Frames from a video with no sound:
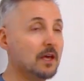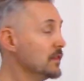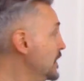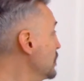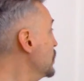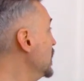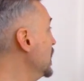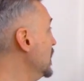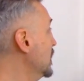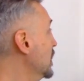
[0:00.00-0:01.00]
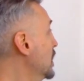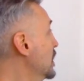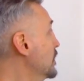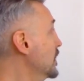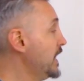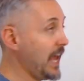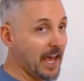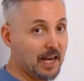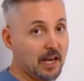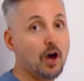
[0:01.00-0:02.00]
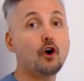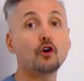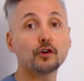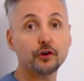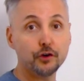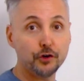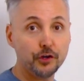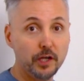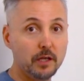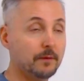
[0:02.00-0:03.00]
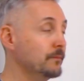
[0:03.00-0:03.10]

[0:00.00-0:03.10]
Then we need can or could,